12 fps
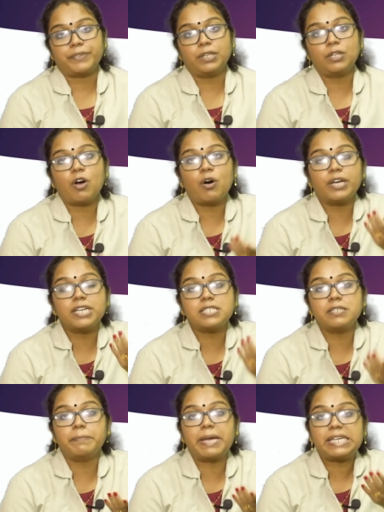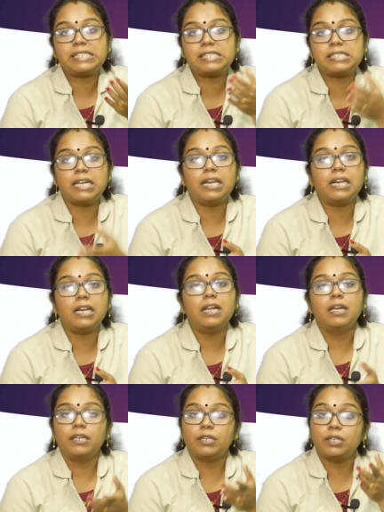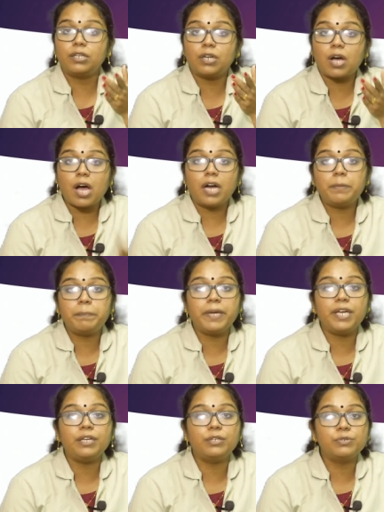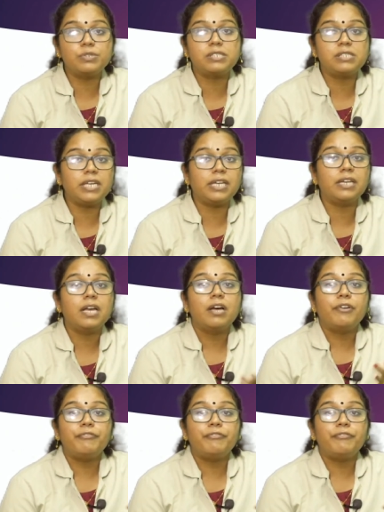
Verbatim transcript: though it may still not be used in